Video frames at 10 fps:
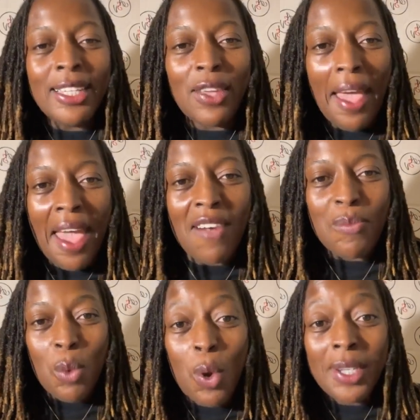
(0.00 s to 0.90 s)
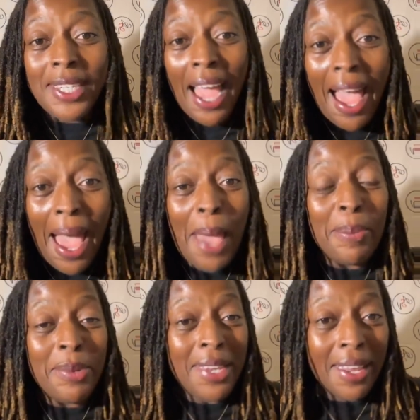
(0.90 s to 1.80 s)
to have more
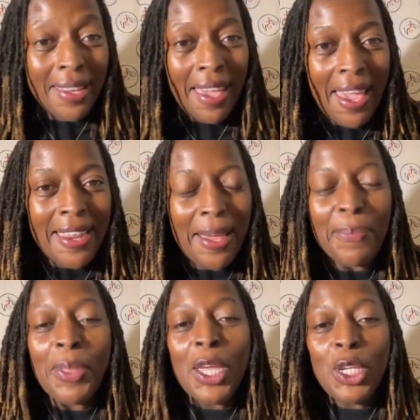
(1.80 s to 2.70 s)
time dedicated